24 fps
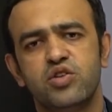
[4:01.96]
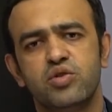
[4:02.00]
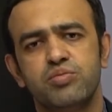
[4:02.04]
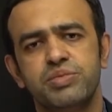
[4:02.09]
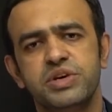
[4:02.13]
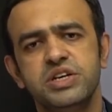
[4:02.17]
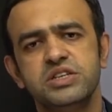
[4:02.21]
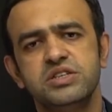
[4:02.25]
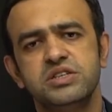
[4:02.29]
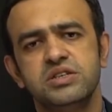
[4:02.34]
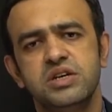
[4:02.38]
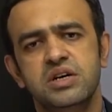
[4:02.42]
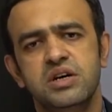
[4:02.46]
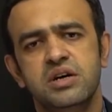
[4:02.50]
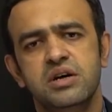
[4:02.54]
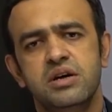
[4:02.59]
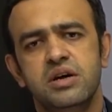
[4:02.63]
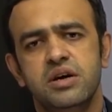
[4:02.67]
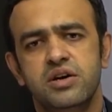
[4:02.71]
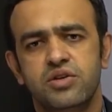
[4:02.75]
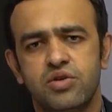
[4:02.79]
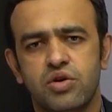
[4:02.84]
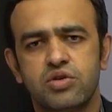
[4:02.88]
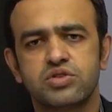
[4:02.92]
rupees,
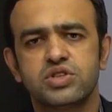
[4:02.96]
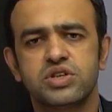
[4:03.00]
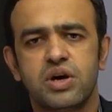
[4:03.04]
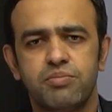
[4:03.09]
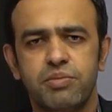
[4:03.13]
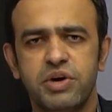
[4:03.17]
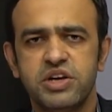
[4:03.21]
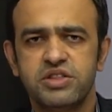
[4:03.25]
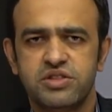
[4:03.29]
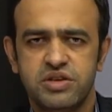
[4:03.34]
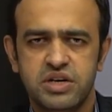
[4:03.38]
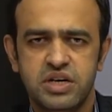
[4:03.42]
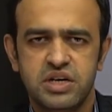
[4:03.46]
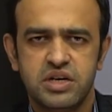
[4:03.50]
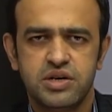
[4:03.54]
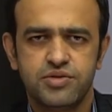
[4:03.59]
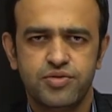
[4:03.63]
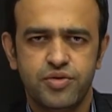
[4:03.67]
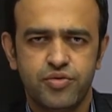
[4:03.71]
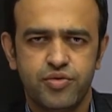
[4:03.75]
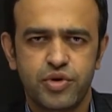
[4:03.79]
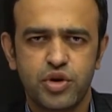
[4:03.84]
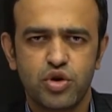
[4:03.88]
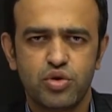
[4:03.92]
is also up by
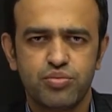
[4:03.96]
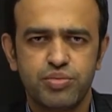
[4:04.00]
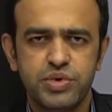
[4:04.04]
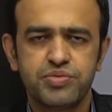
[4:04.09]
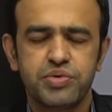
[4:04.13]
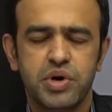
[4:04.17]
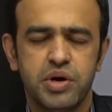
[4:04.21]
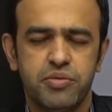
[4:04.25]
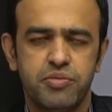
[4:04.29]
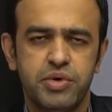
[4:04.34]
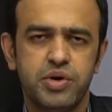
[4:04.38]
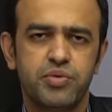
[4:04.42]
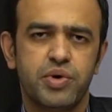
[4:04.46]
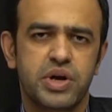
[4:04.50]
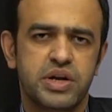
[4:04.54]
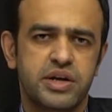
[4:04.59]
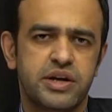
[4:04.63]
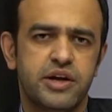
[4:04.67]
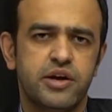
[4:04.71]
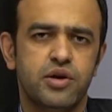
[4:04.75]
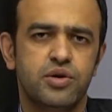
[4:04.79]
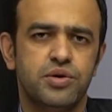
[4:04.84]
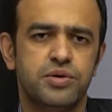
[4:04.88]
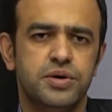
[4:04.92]
350 rupees for every 1
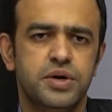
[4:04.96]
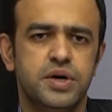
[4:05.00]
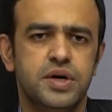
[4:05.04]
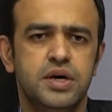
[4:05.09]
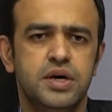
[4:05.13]
kilo.